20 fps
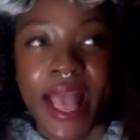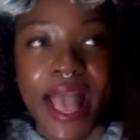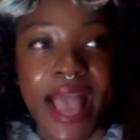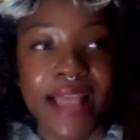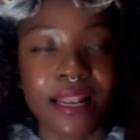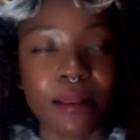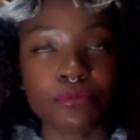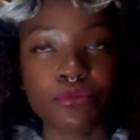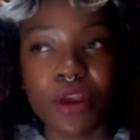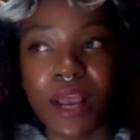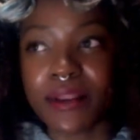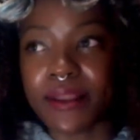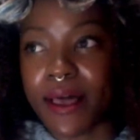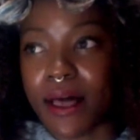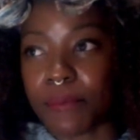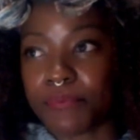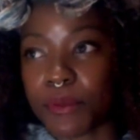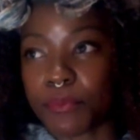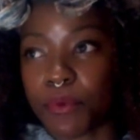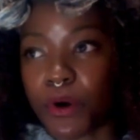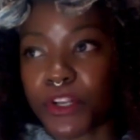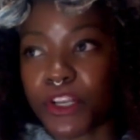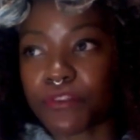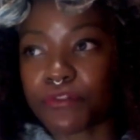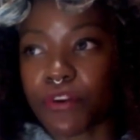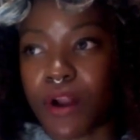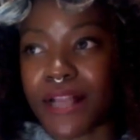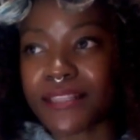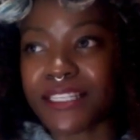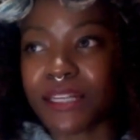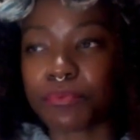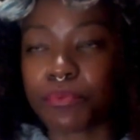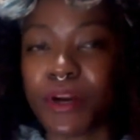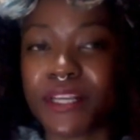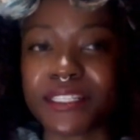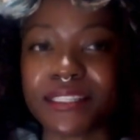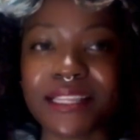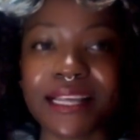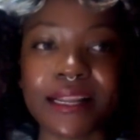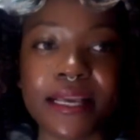And I'm trying to help the body of Christ at
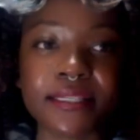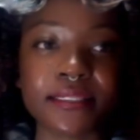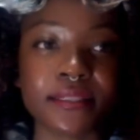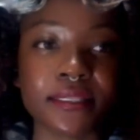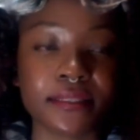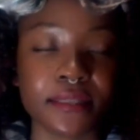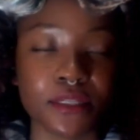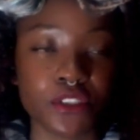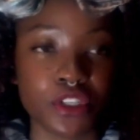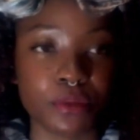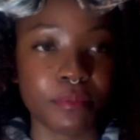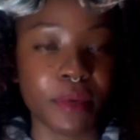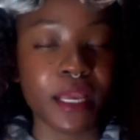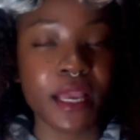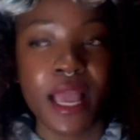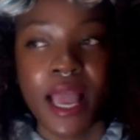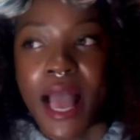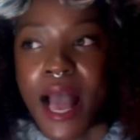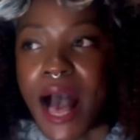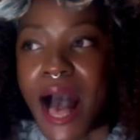present that is listening to me